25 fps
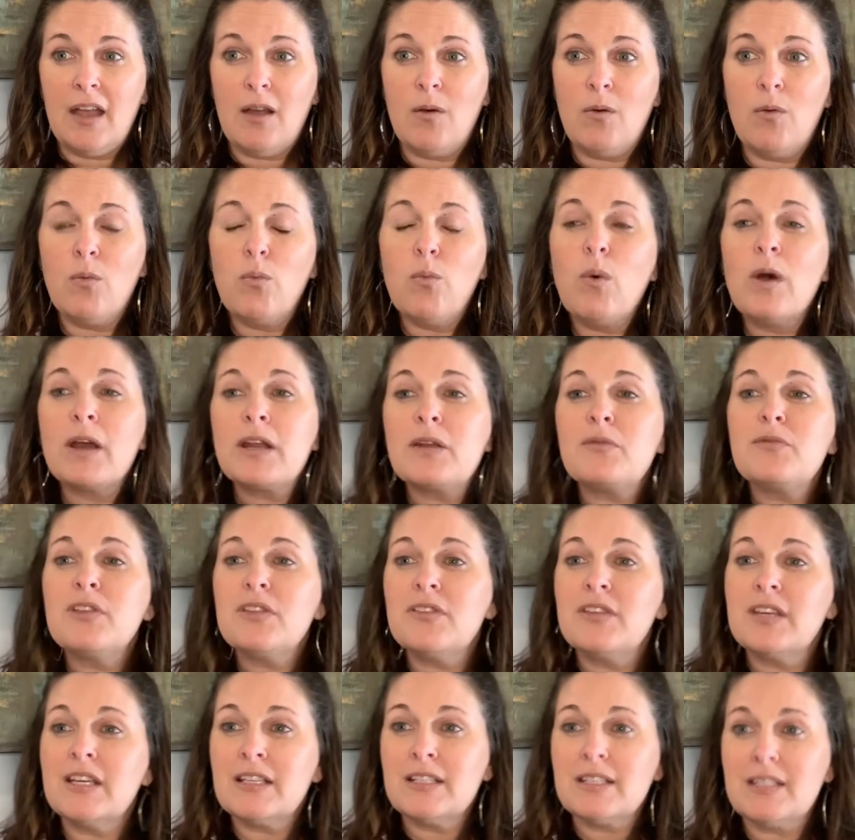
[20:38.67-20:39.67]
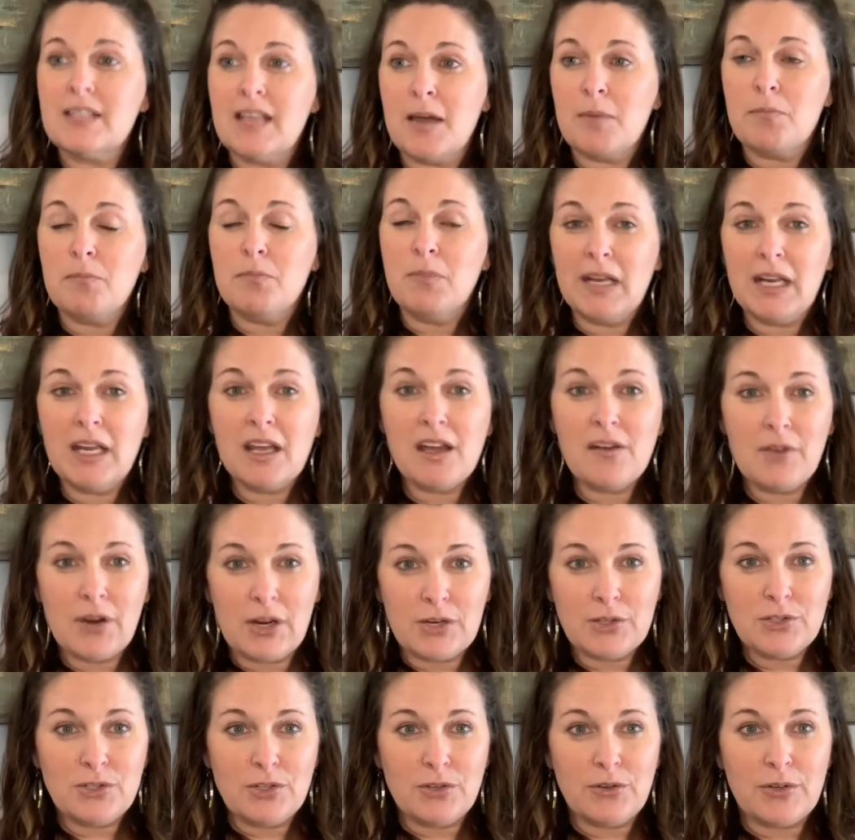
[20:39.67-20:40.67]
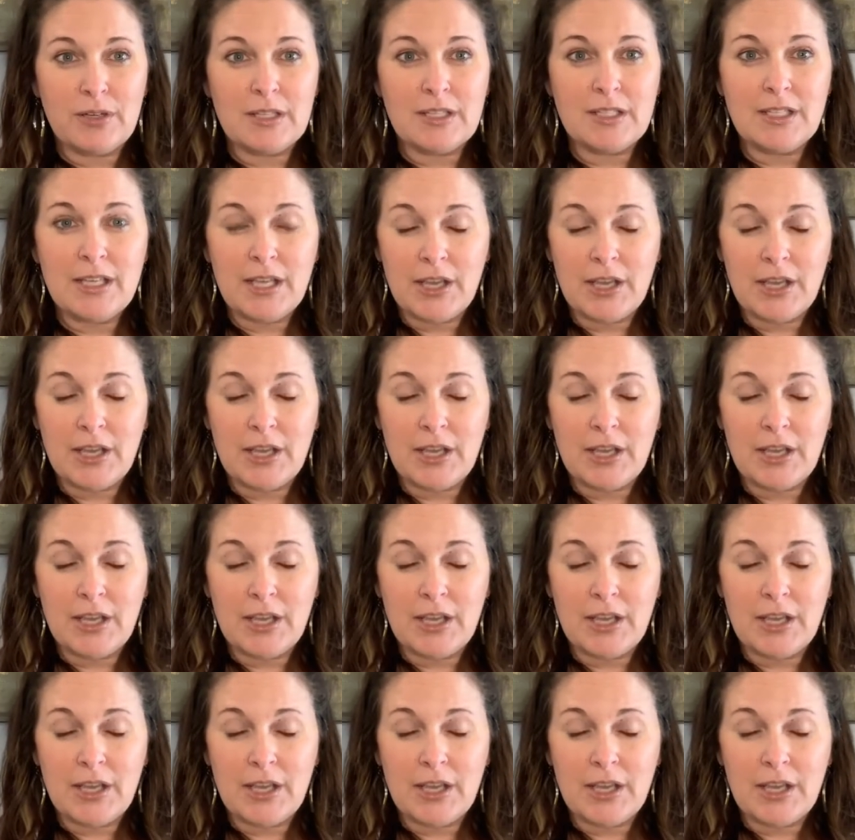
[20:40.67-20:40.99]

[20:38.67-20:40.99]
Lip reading: One of the things that many of our students